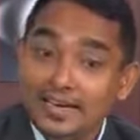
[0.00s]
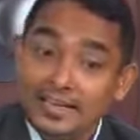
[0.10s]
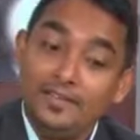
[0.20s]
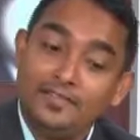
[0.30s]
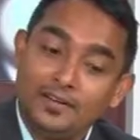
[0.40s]

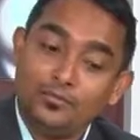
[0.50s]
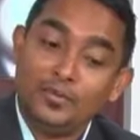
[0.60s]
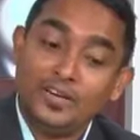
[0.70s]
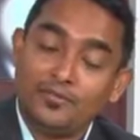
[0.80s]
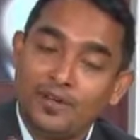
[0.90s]
Even
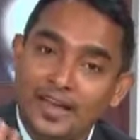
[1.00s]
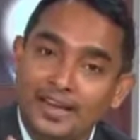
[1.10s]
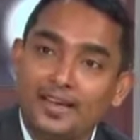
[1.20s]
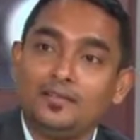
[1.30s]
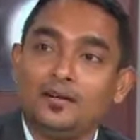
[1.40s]
we try
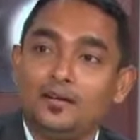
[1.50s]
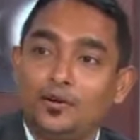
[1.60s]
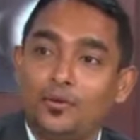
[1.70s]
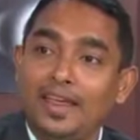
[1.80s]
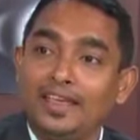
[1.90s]
and uh,
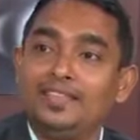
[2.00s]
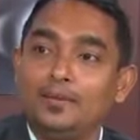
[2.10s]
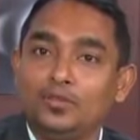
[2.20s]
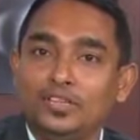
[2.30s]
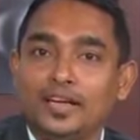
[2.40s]
train
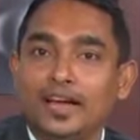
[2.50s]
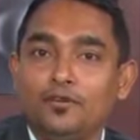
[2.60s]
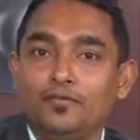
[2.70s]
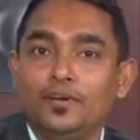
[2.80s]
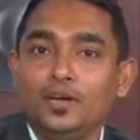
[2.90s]
them on the kind
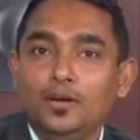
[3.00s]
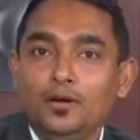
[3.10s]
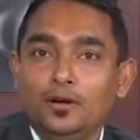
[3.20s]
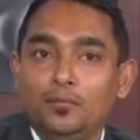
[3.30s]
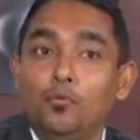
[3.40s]
of
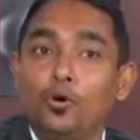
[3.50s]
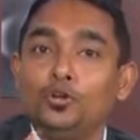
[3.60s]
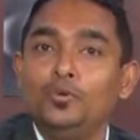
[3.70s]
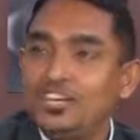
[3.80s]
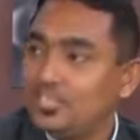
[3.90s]

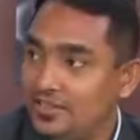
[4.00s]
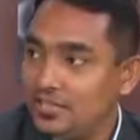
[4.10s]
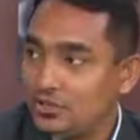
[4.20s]
modulation they